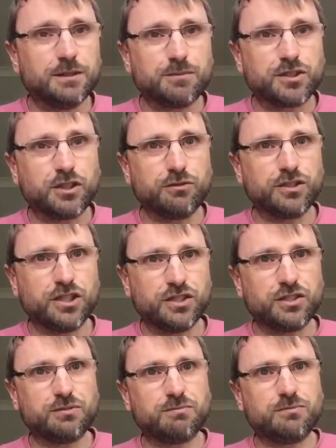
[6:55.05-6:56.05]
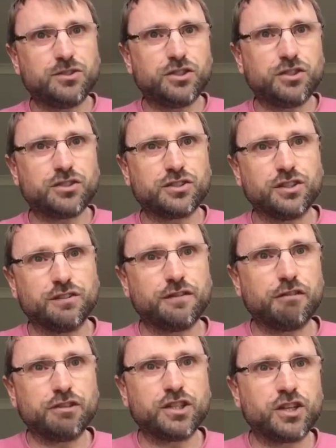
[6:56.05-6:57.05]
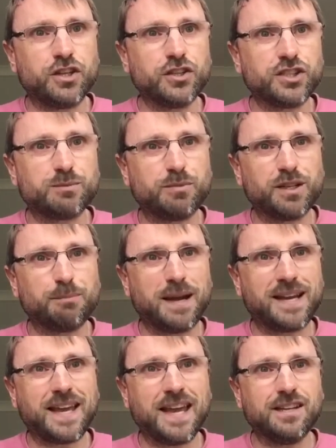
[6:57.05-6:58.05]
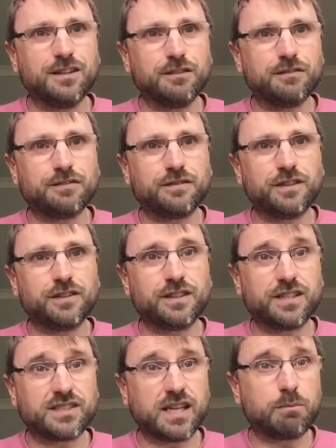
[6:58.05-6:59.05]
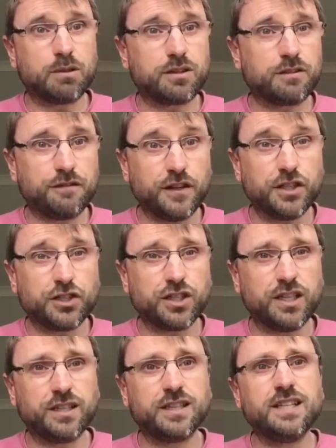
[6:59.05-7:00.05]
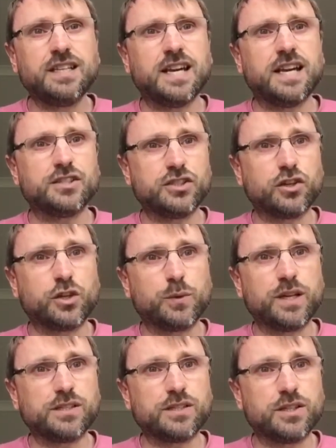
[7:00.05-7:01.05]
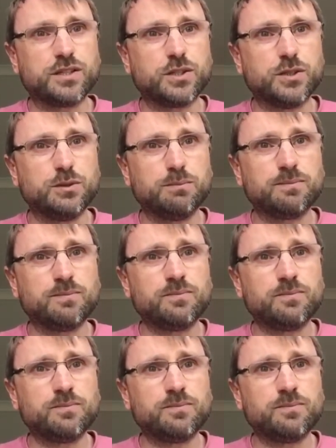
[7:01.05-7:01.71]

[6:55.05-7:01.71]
So she's just at the very cusp, at the back end of the Sabbath finishing, and she's on her way to the tomb.